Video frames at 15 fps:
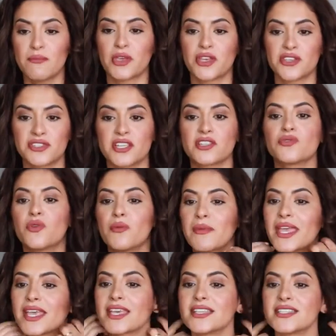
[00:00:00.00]
because this will
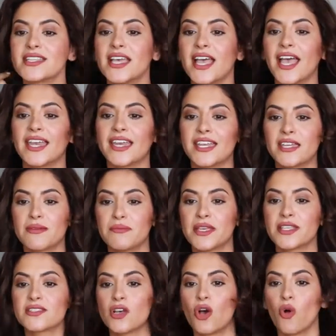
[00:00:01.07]
make it a little
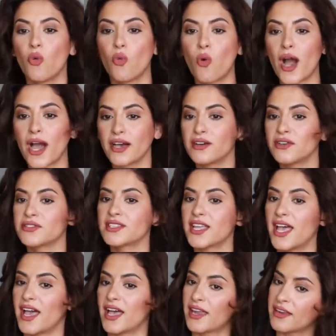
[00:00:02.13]
bit wild
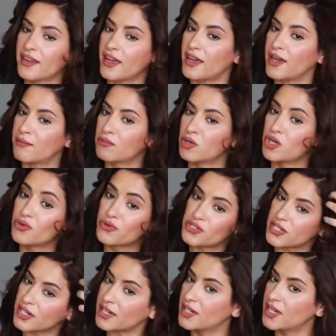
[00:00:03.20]
and
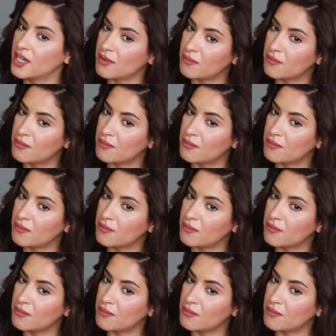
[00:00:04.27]
looser.